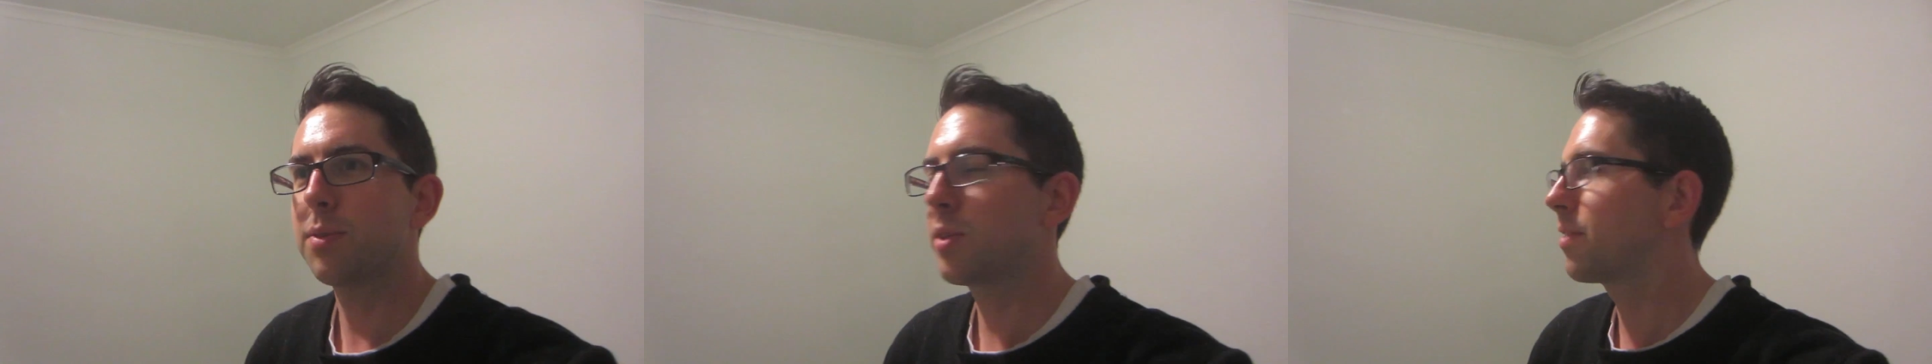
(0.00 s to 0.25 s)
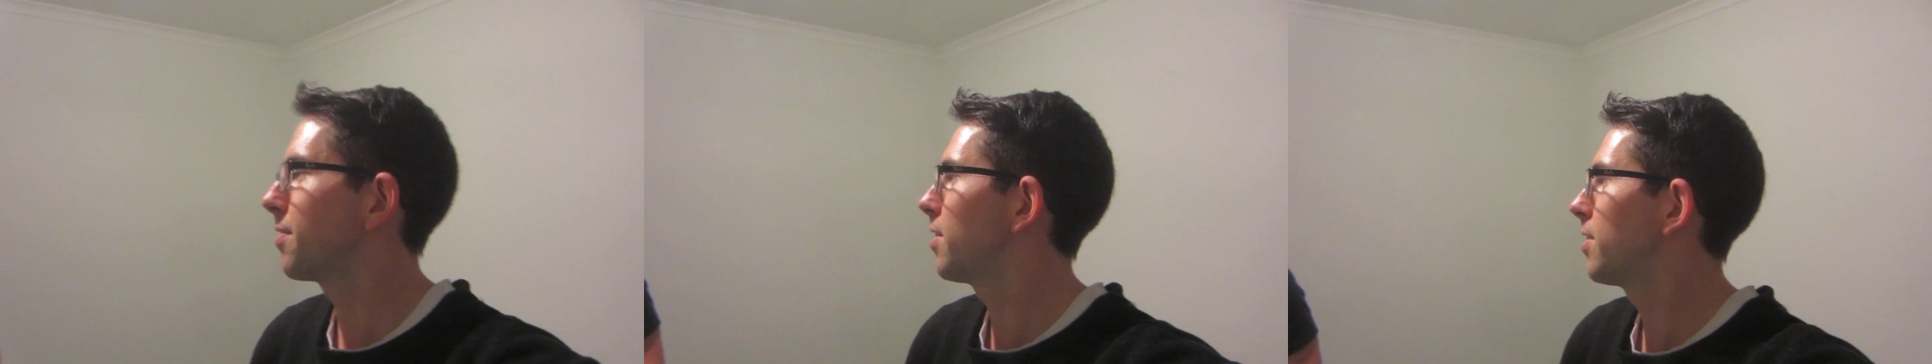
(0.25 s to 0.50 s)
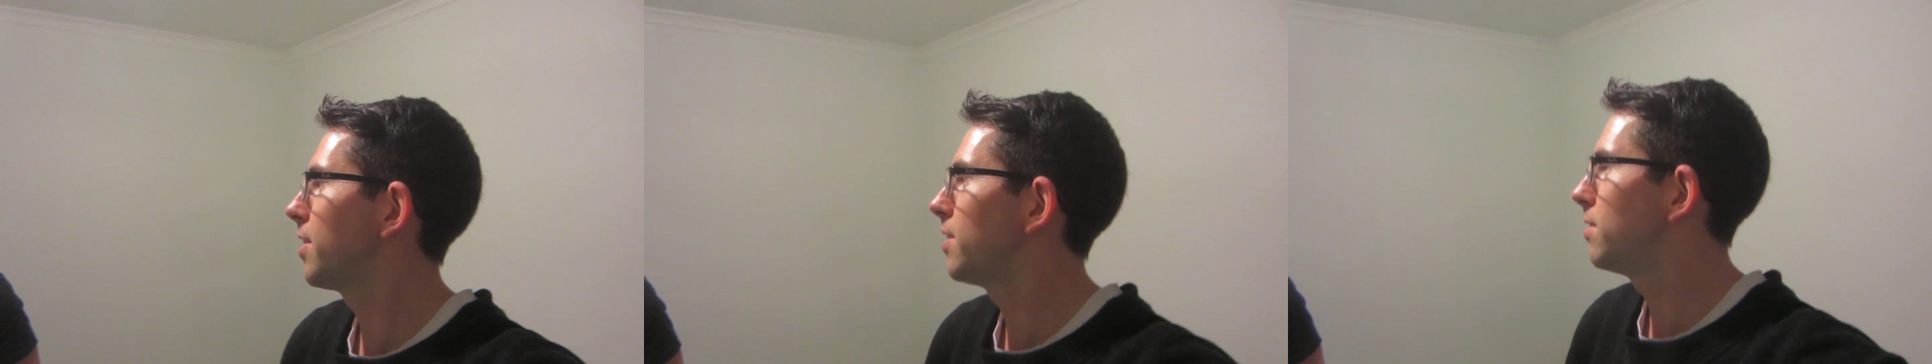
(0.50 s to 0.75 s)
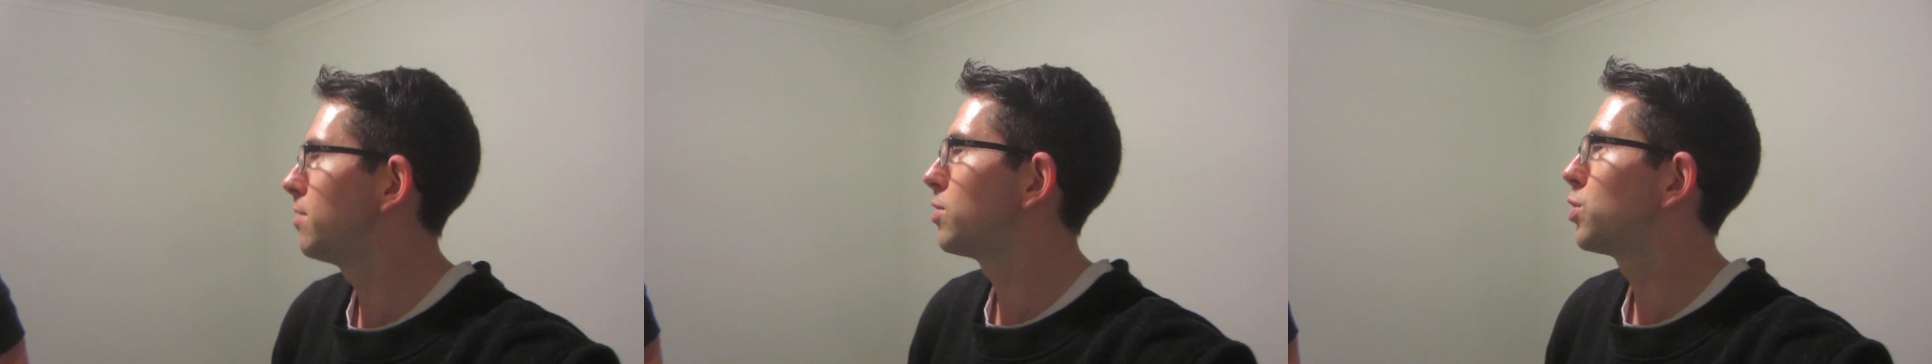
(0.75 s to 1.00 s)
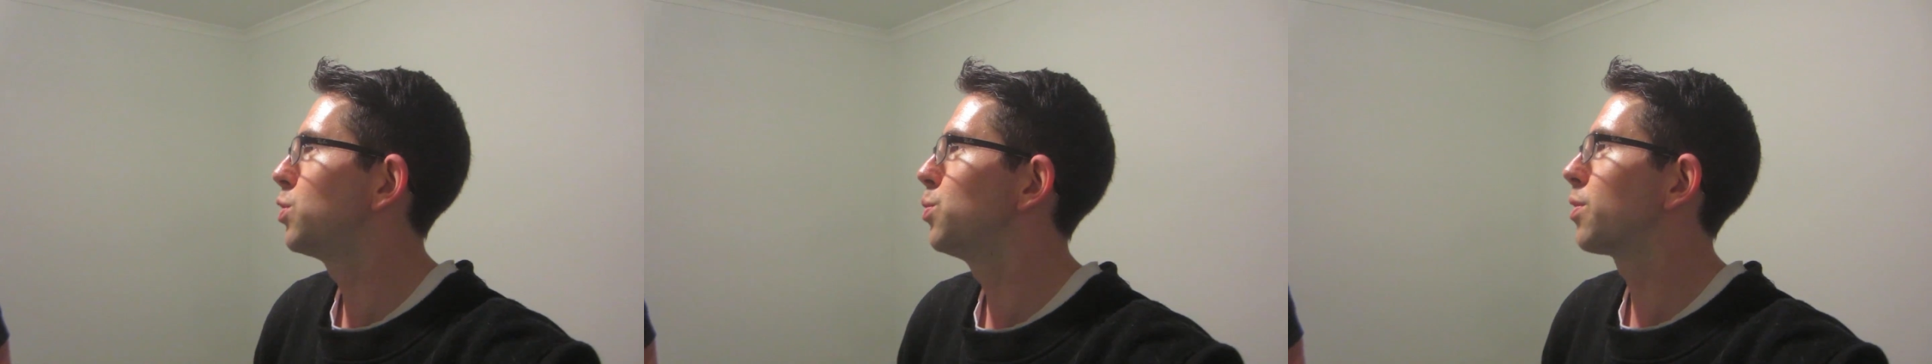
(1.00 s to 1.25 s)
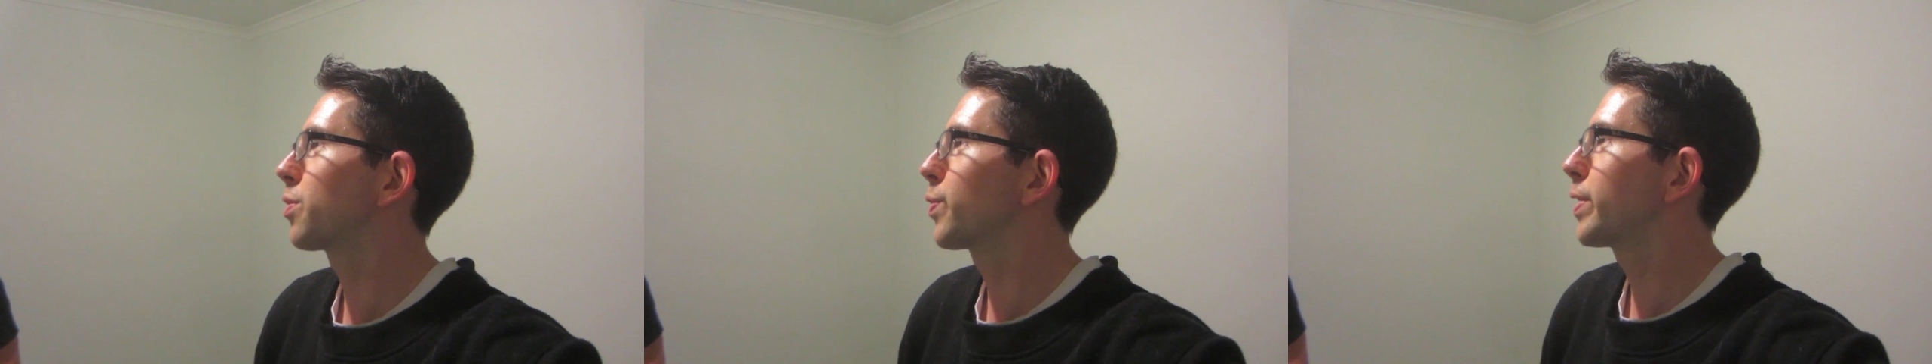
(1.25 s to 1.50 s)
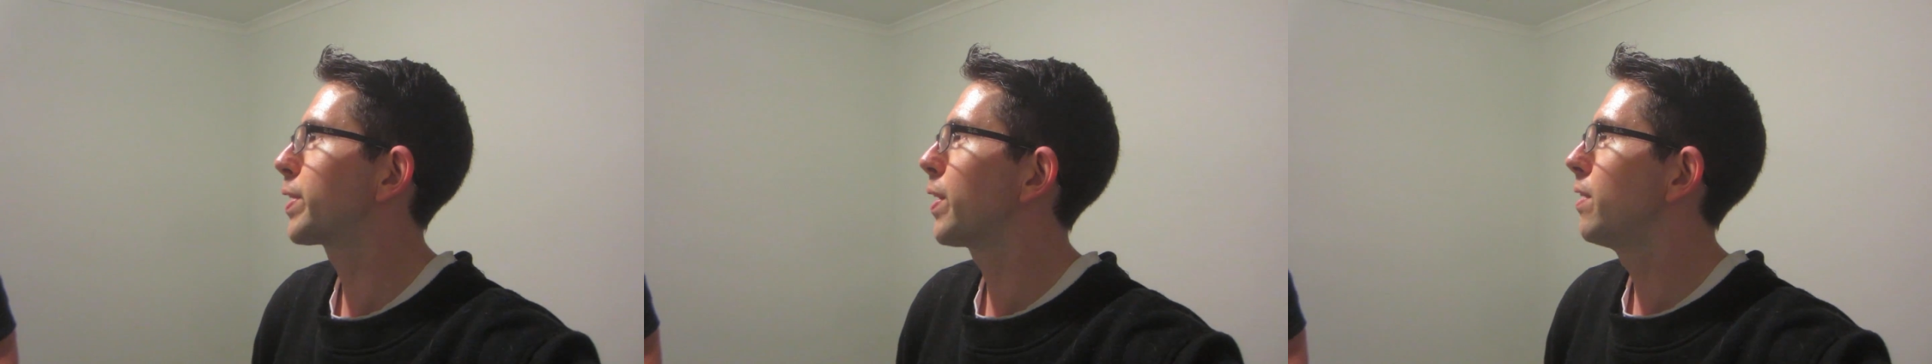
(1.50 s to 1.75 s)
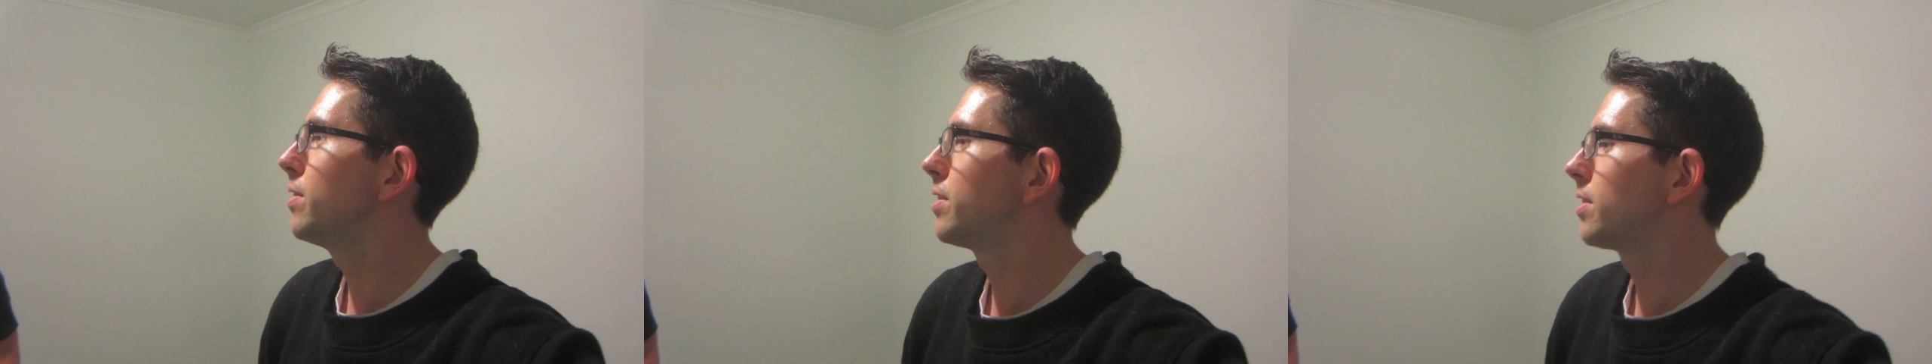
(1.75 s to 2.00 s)
We're definitely gonna need two or three
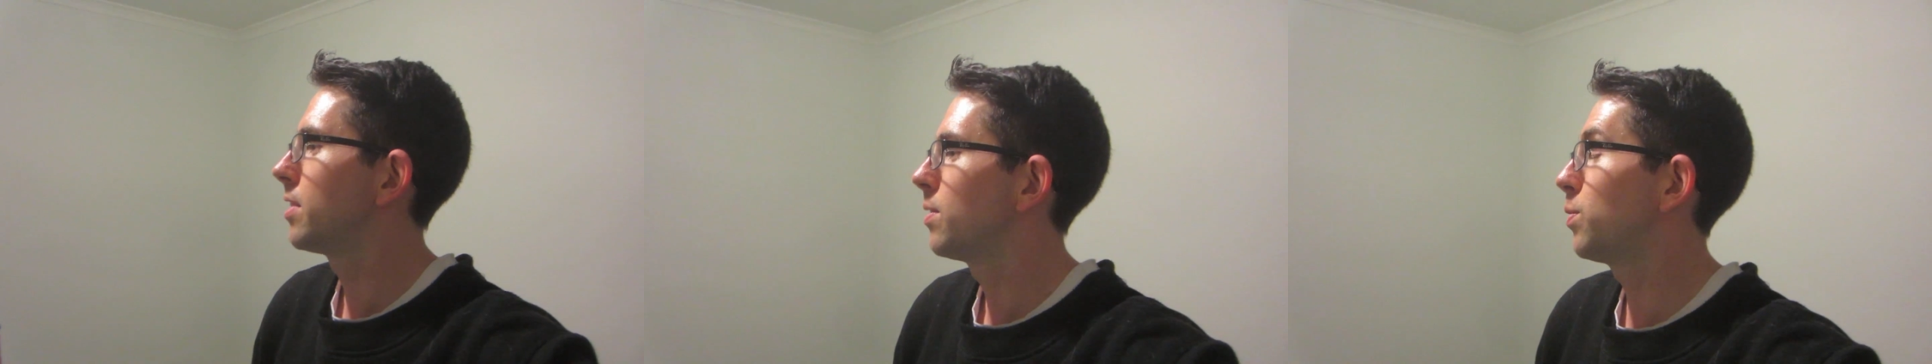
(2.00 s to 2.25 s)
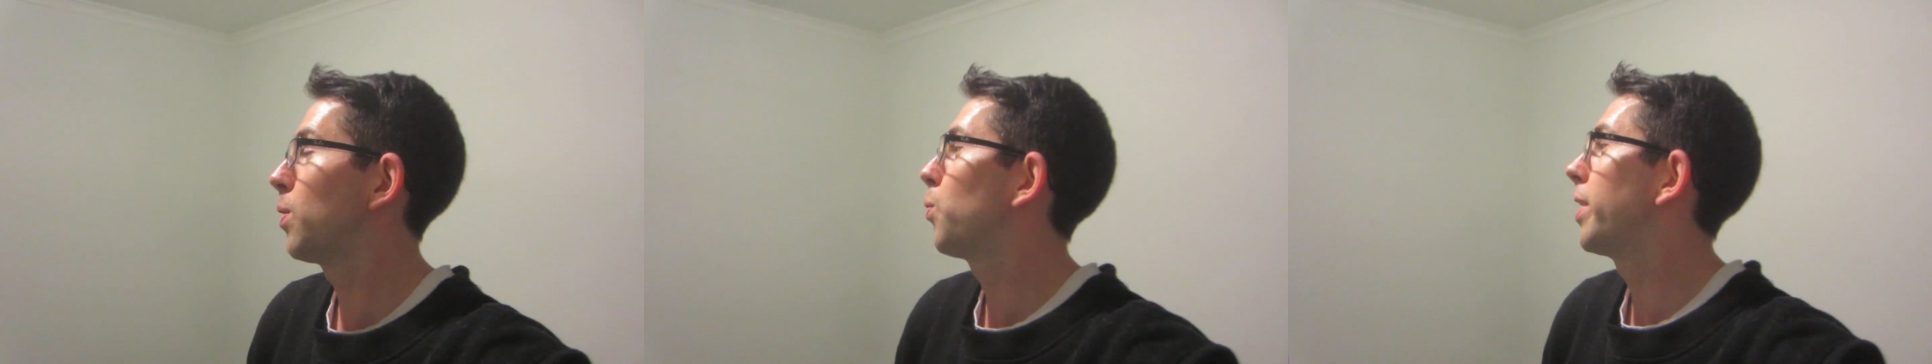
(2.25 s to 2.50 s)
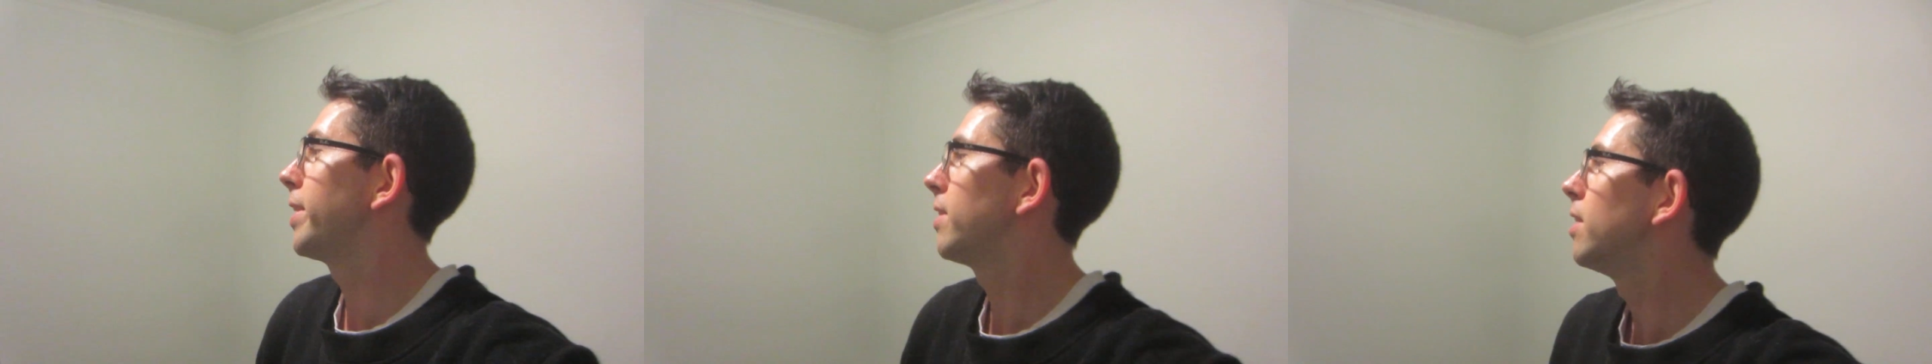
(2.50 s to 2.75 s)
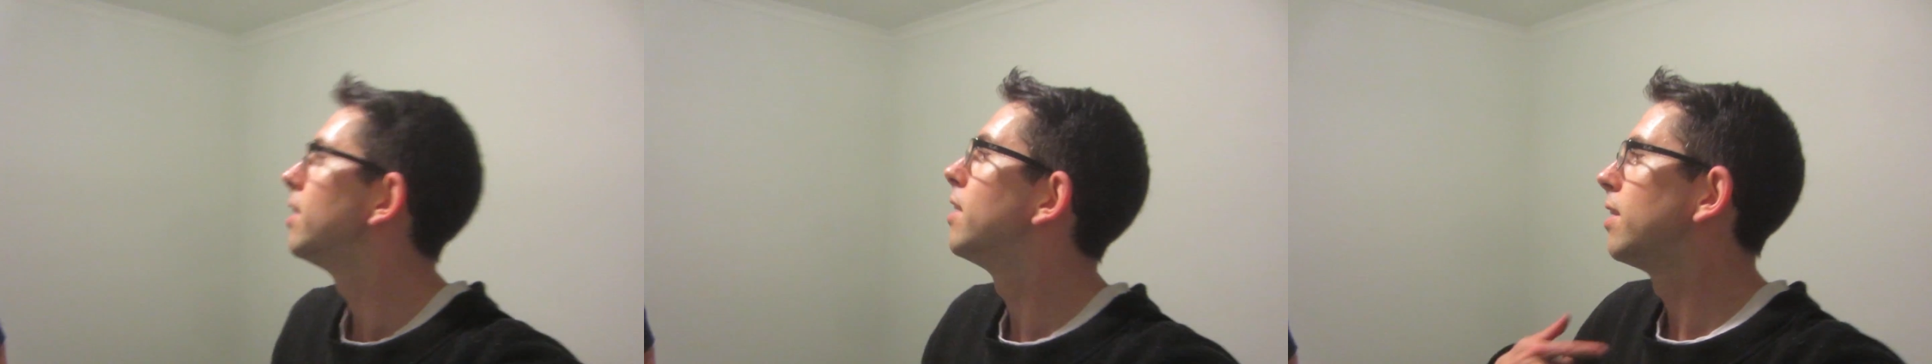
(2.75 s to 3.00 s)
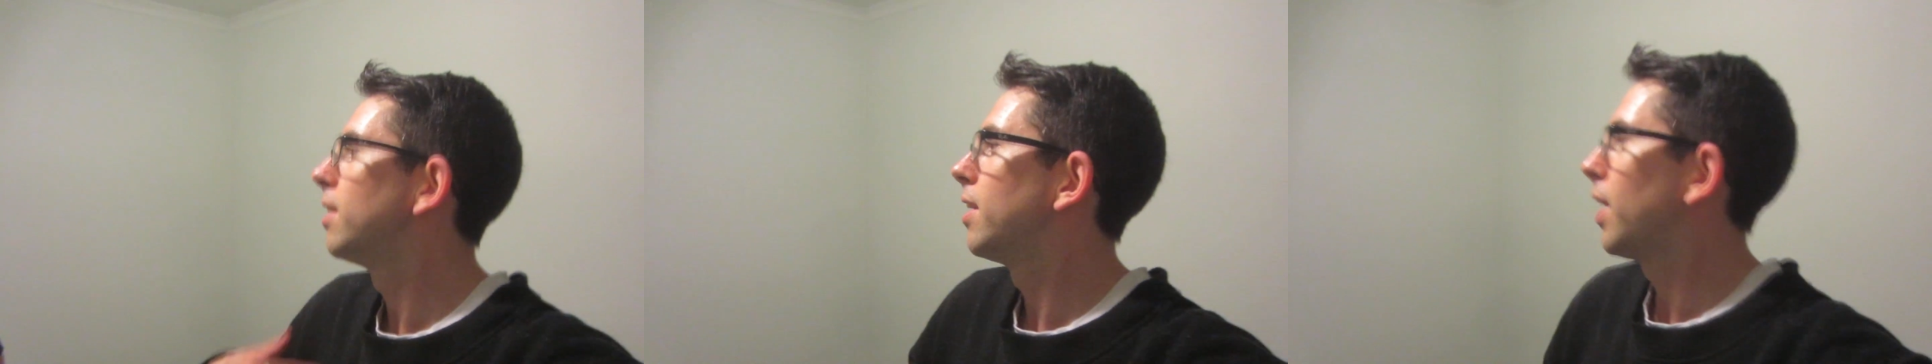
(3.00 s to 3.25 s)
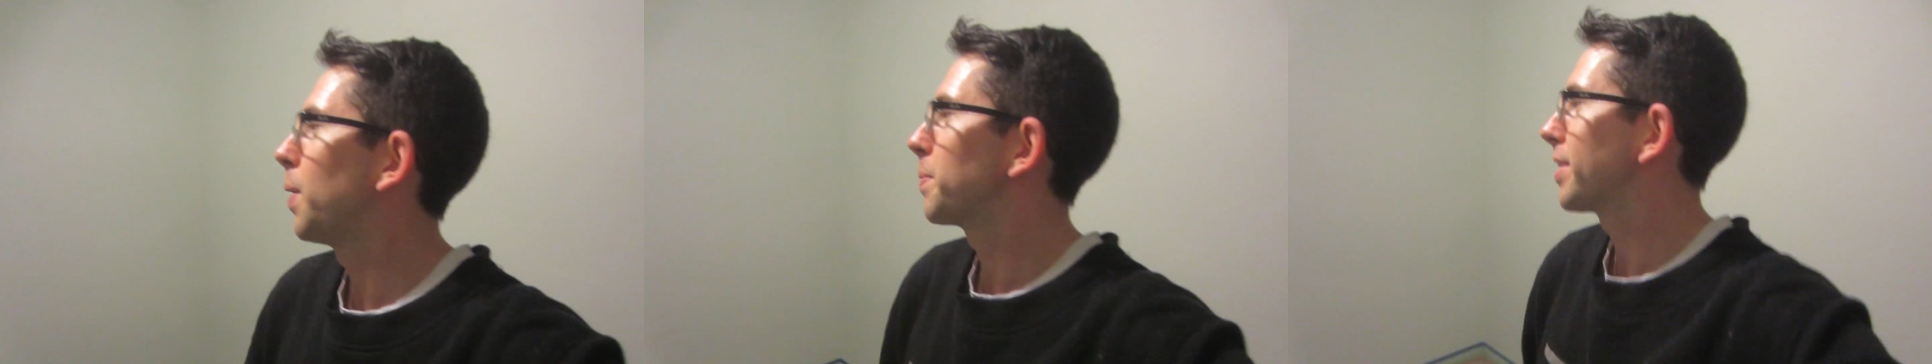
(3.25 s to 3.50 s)
coats. Well, not we. I'm